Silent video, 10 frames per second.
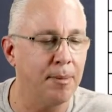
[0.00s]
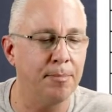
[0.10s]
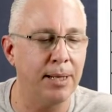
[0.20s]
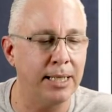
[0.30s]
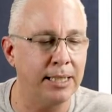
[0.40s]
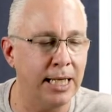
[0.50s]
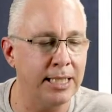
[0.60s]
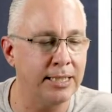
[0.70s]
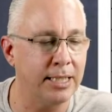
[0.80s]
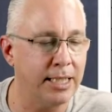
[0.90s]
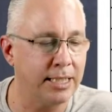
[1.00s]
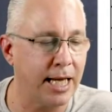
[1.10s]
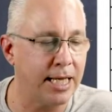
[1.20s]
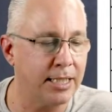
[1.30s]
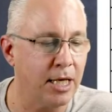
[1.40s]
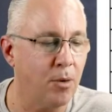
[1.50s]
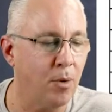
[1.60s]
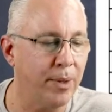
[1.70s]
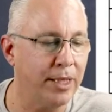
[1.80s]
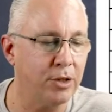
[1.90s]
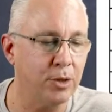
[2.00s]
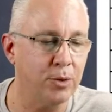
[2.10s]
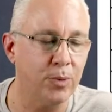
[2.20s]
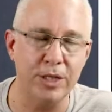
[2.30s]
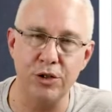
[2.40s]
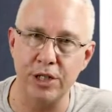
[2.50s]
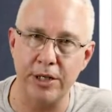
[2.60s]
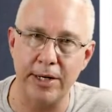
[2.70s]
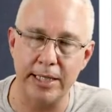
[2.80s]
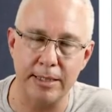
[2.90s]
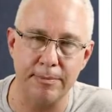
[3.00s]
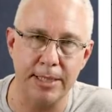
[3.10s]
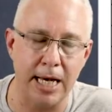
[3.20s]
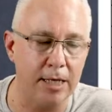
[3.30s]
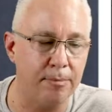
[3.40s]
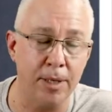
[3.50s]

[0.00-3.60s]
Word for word: But at least in this case, what we can do is we can generate some data.